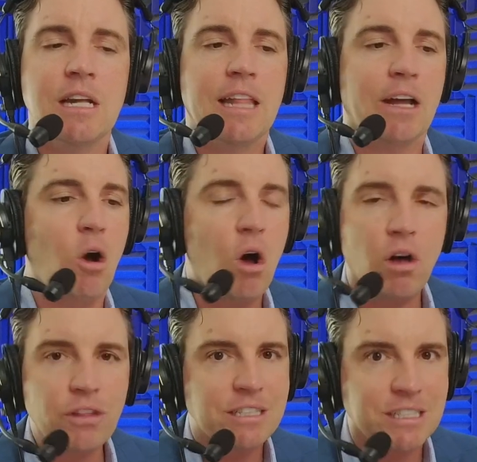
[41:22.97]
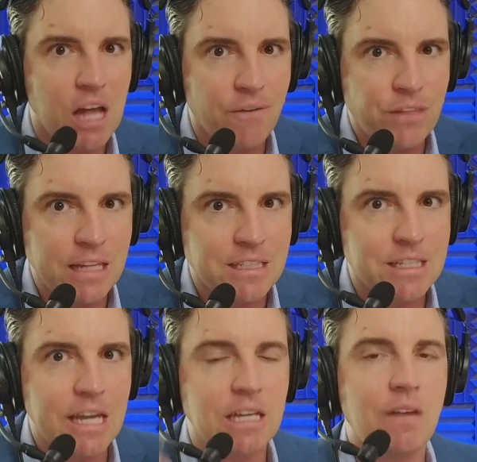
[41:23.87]
Like all this stuff that's
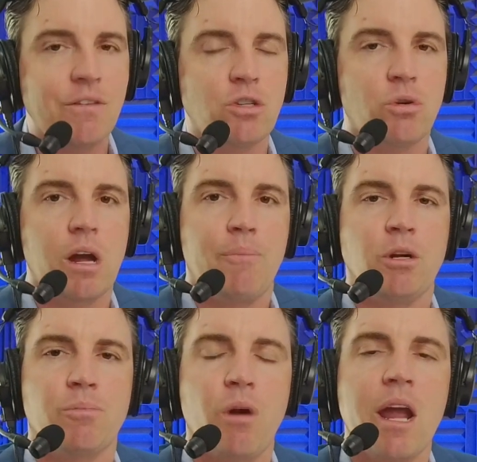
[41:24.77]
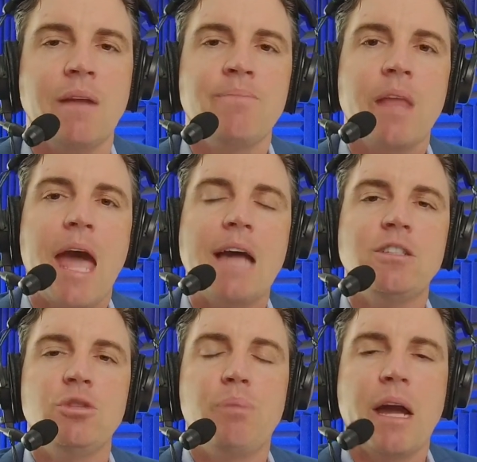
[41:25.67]
taking inventory up in your brain has
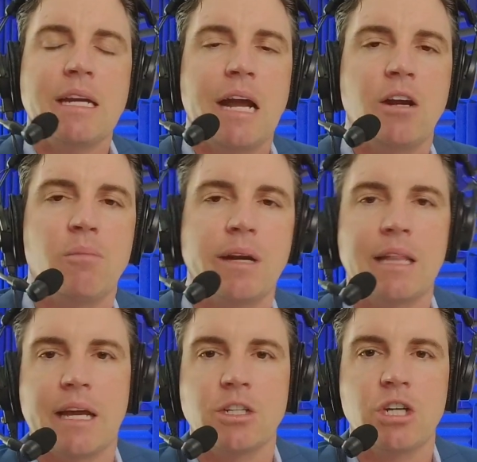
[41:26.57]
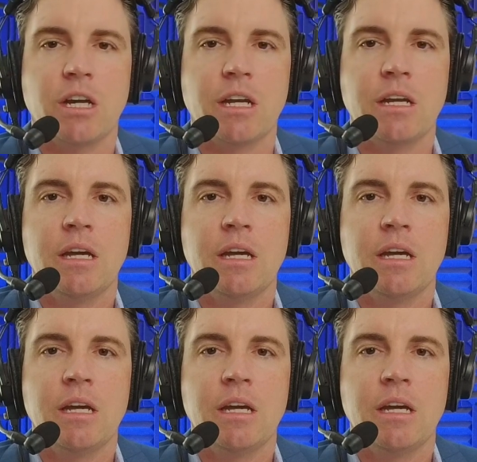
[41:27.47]
you pecking at your money like a chicken,